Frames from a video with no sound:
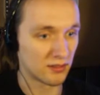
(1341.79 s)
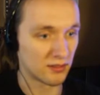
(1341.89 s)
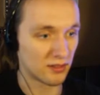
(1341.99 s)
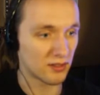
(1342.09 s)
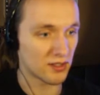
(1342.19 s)

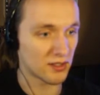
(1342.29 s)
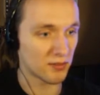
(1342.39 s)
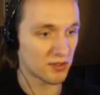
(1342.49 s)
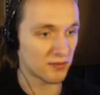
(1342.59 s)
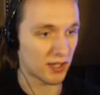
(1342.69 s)
Aren't I
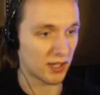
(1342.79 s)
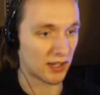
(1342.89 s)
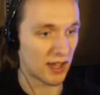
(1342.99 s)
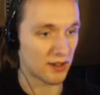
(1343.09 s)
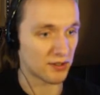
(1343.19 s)
supposed to find
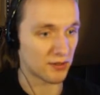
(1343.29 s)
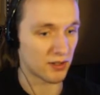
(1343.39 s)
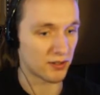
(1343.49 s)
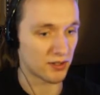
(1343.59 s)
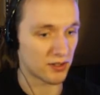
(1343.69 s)
GLaDOS
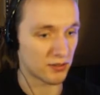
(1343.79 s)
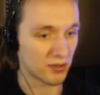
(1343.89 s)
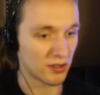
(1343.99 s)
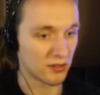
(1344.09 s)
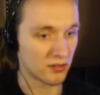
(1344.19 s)
around here somewhere?